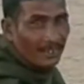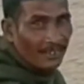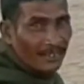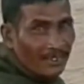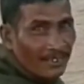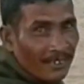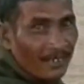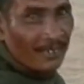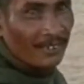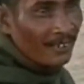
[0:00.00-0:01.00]

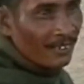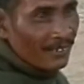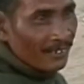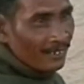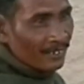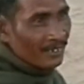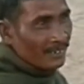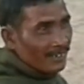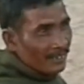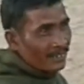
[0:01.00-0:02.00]
offering to the Pidur